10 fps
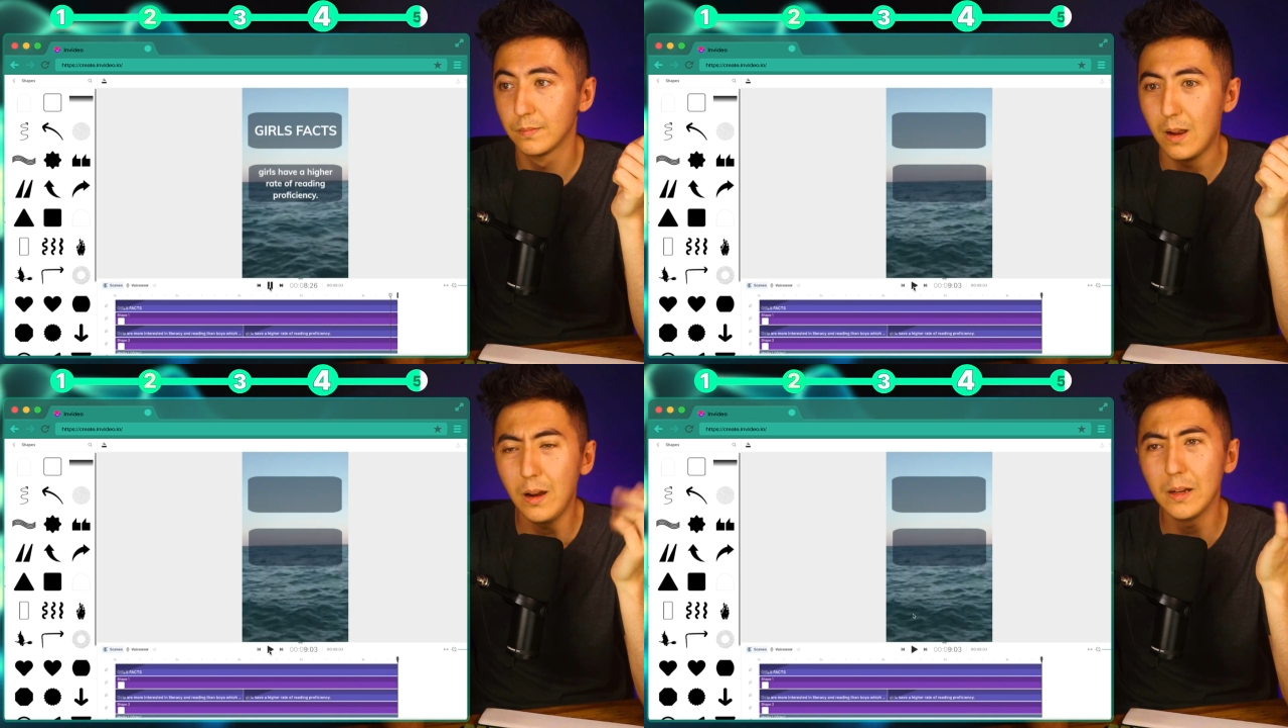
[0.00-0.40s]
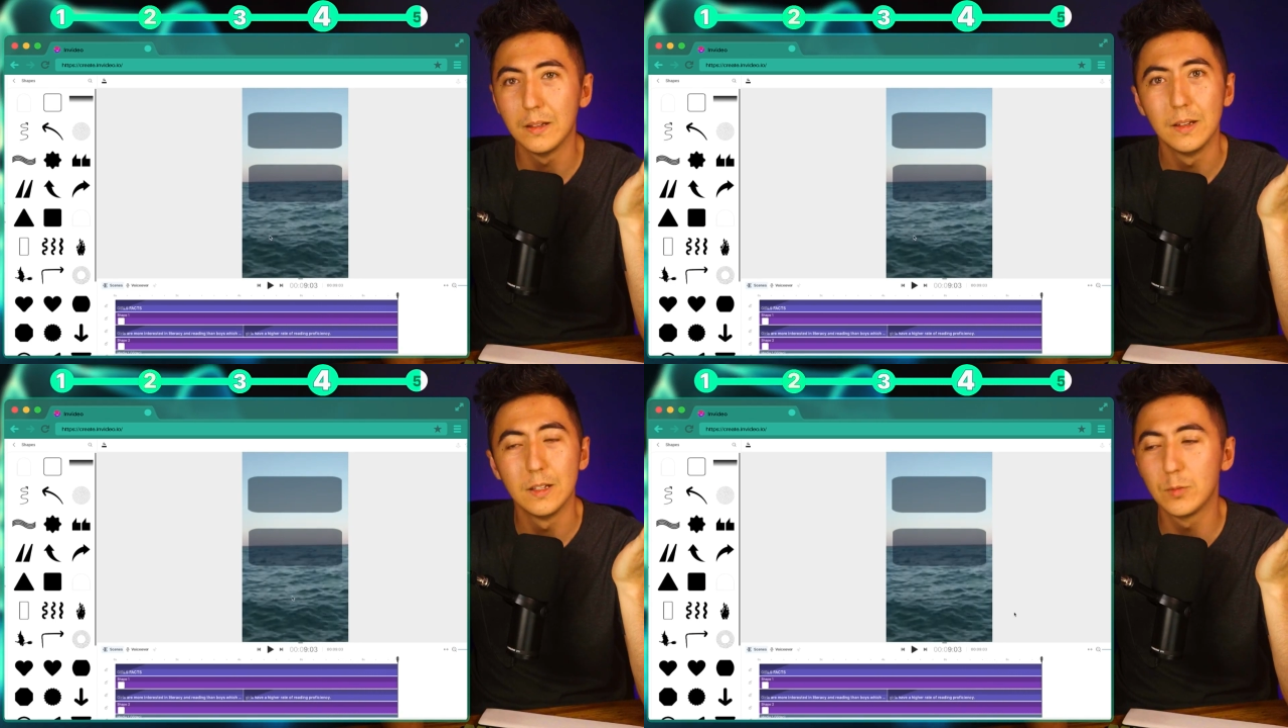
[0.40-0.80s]
all right,
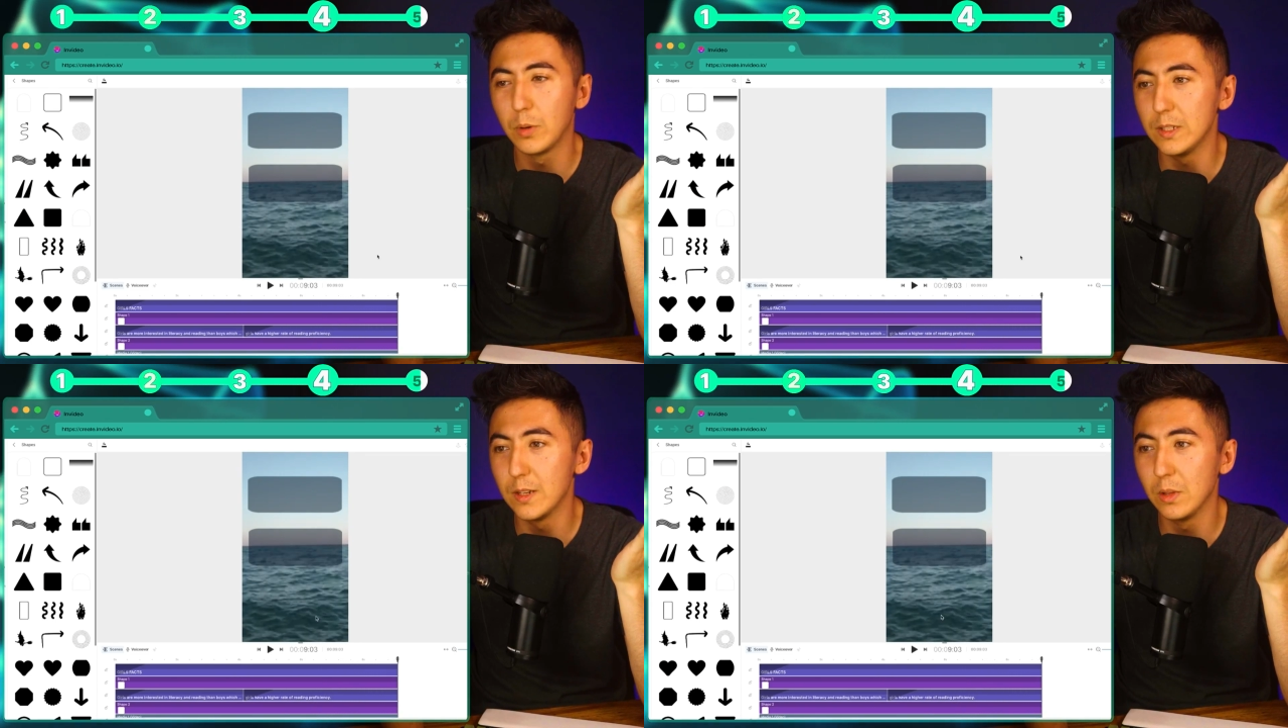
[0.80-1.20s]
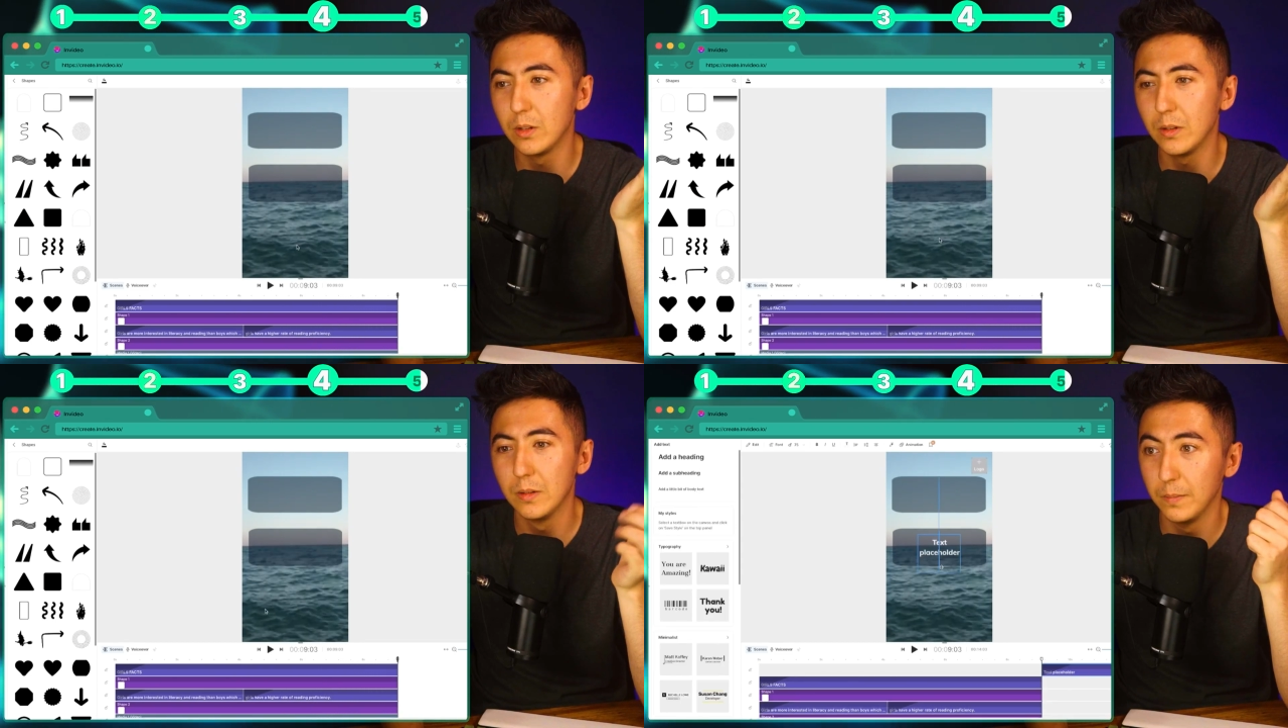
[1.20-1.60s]
it's pretty
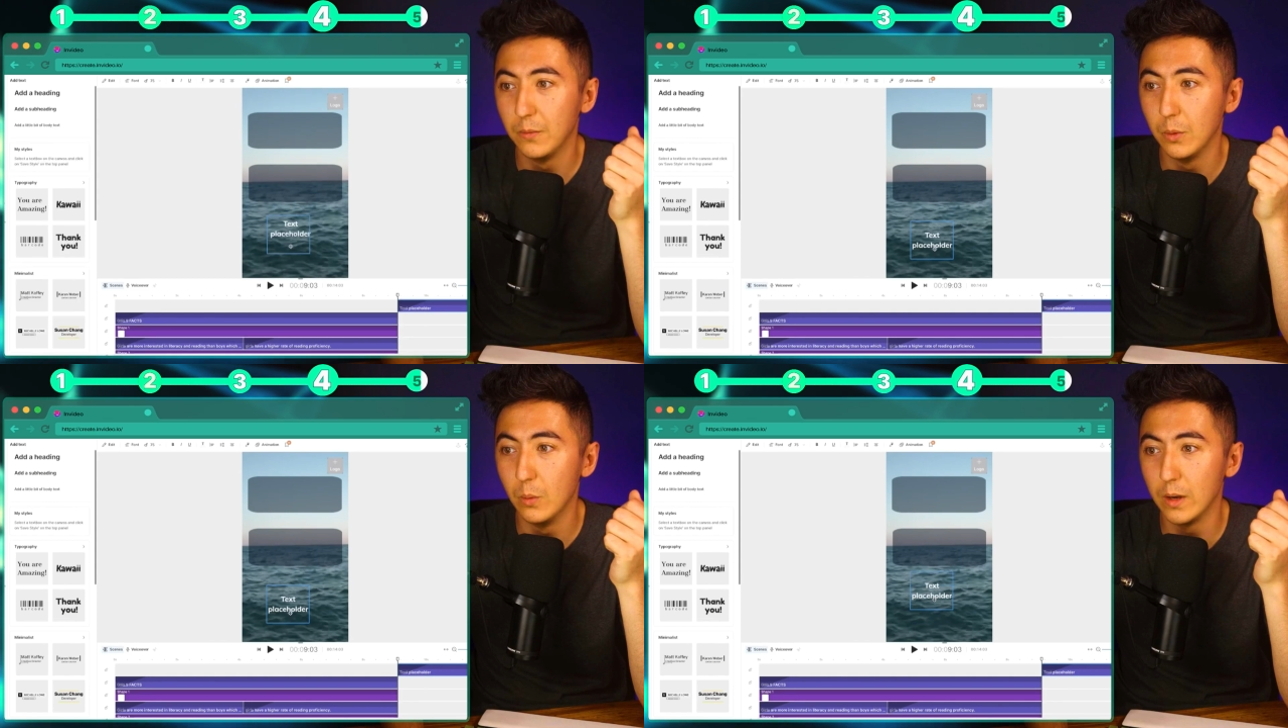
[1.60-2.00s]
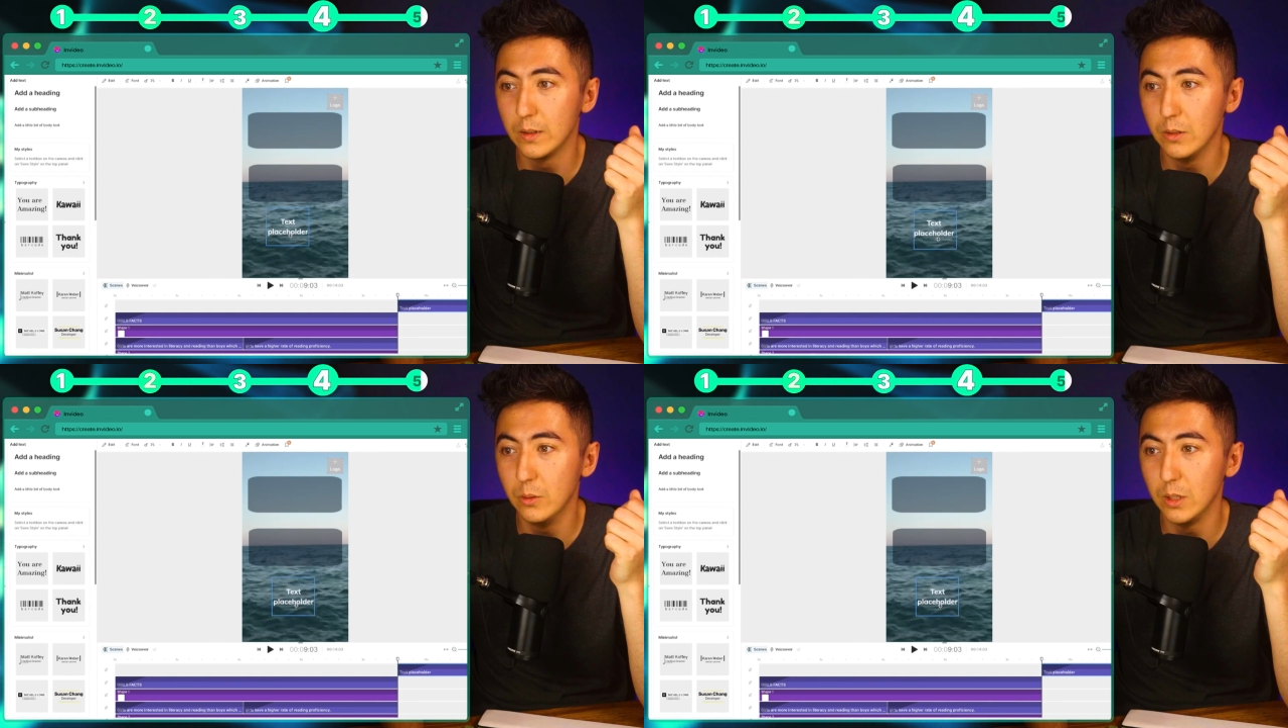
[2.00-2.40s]
similar. If we wanted
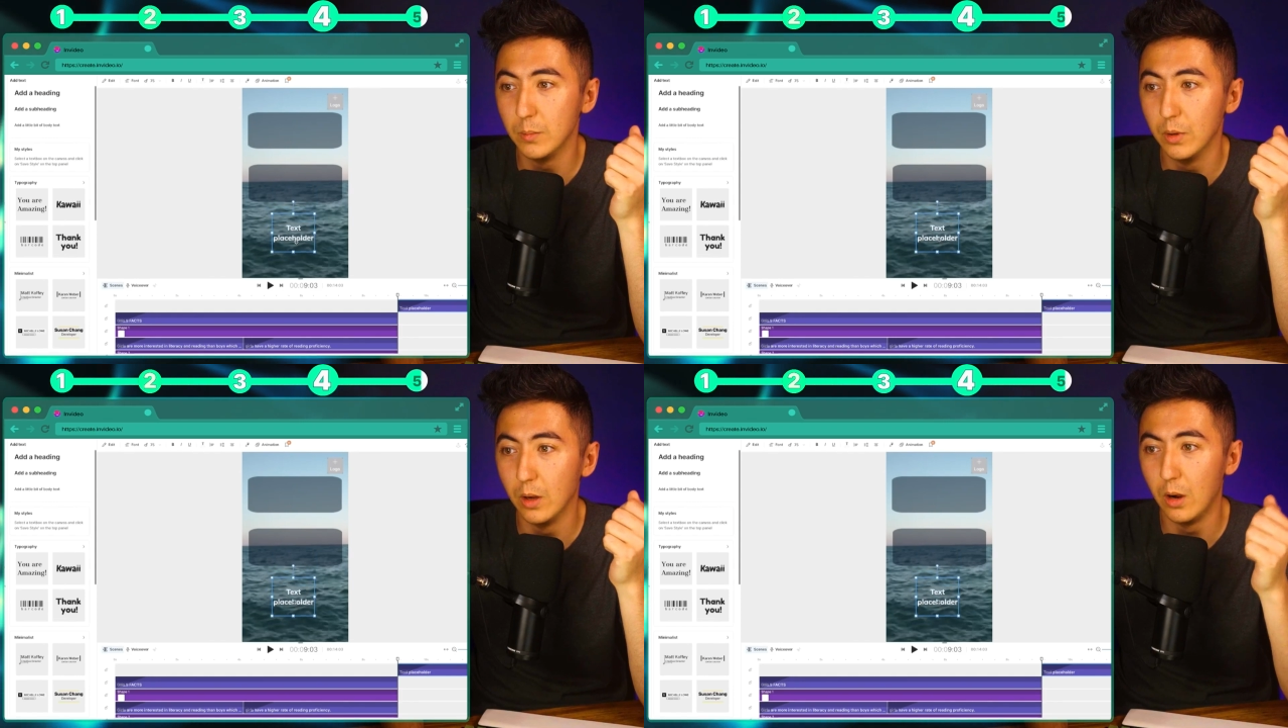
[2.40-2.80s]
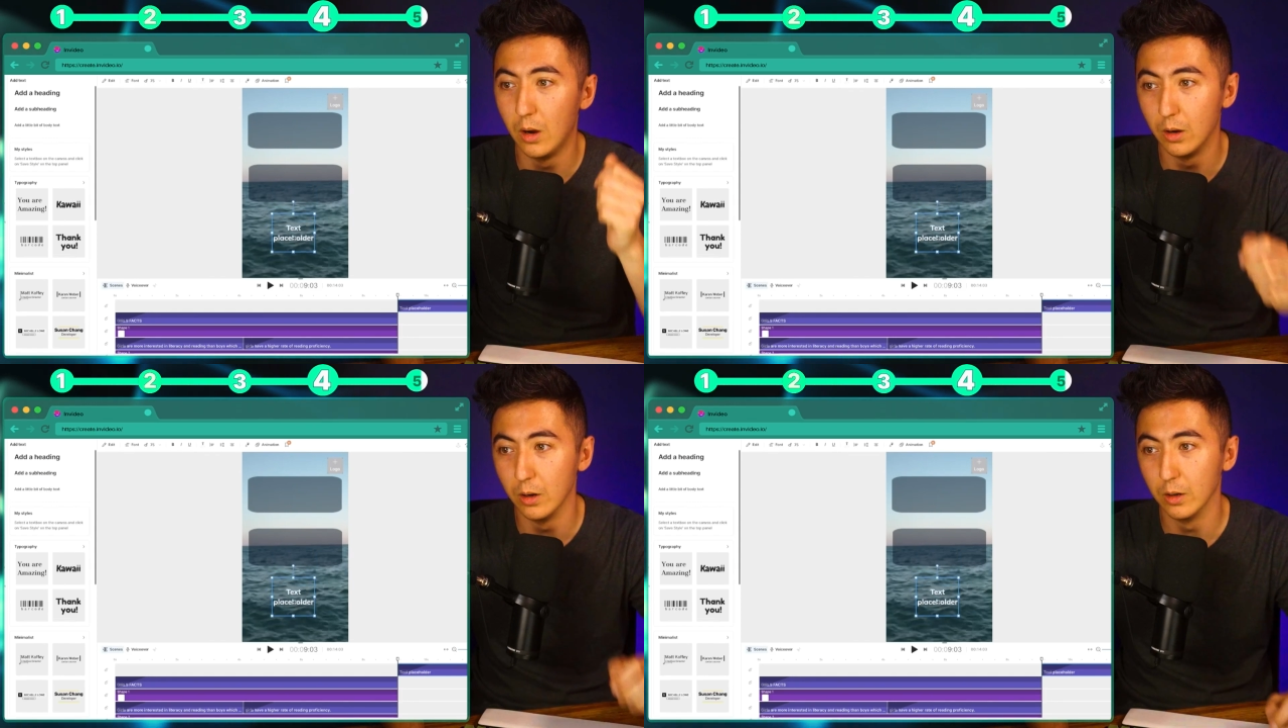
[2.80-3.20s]
to, we could put
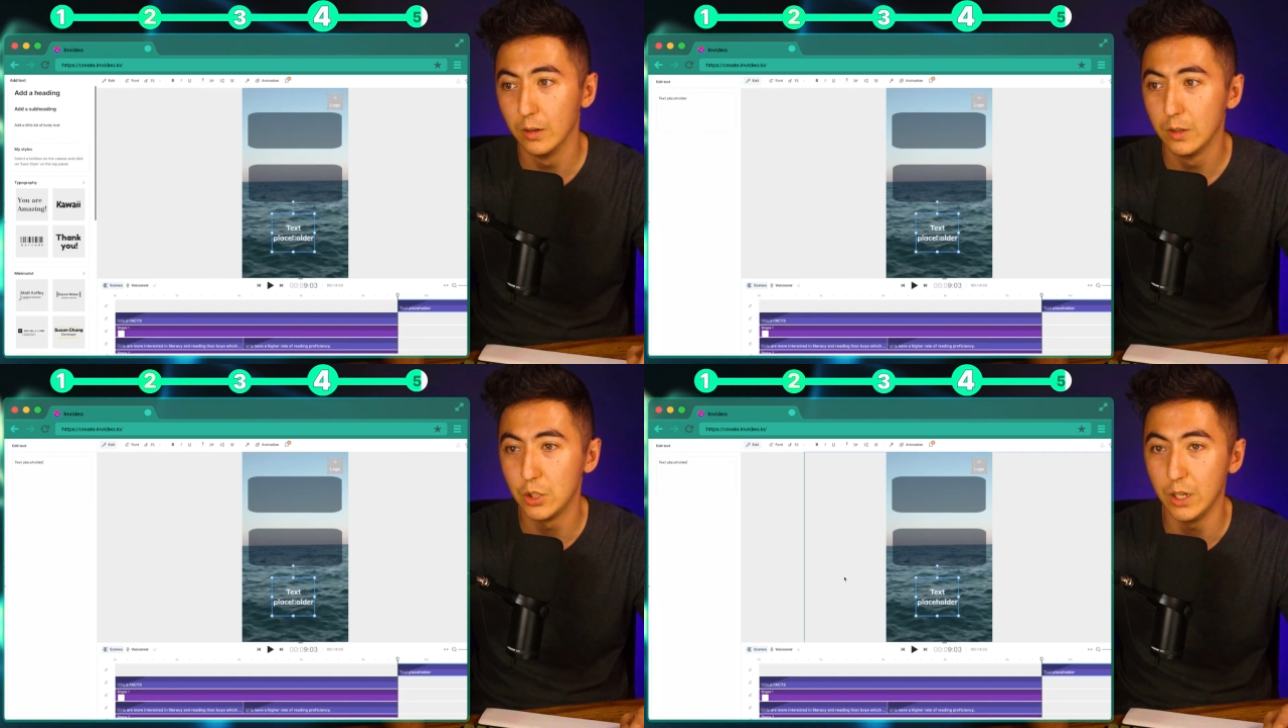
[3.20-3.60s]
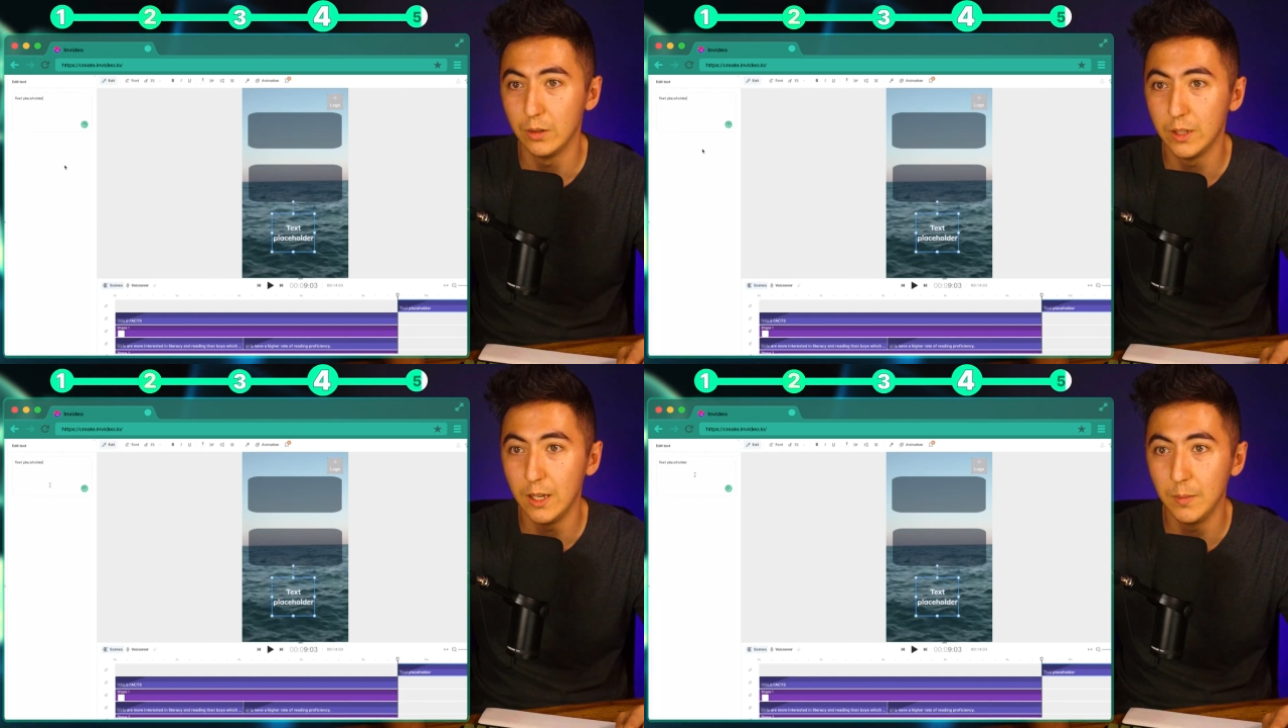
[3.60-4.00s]
our channel
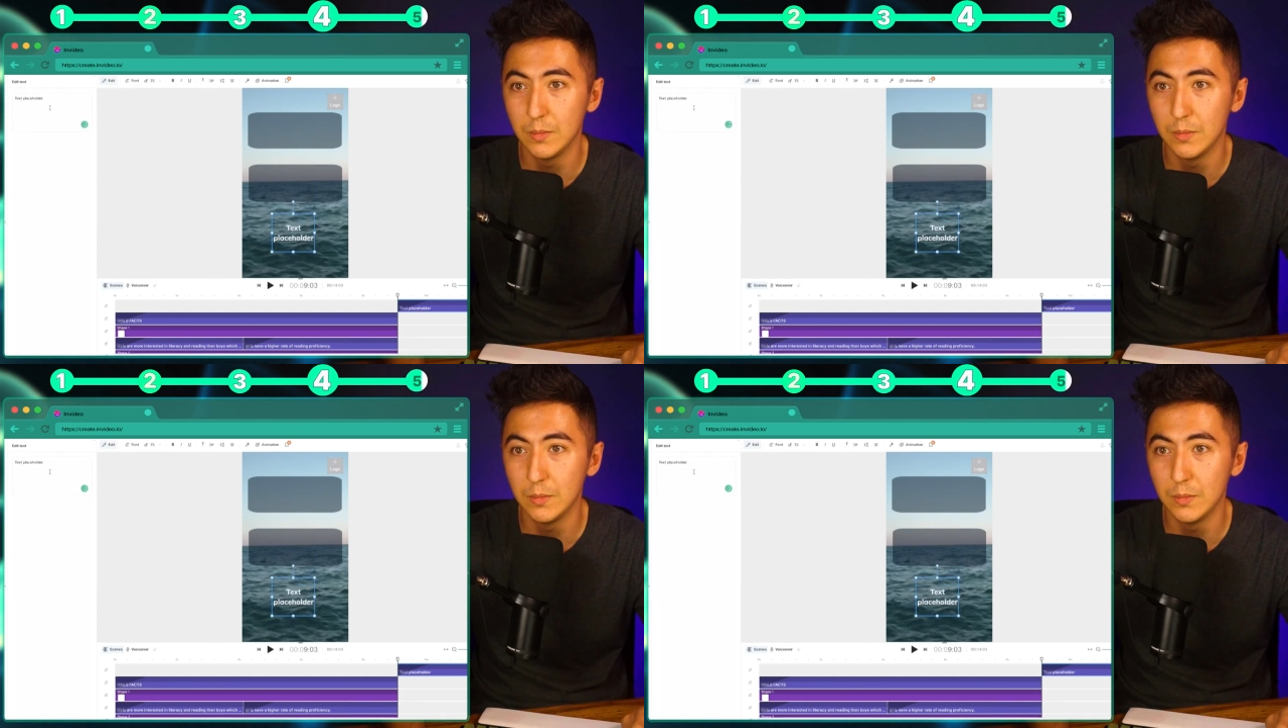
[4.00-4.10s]
name.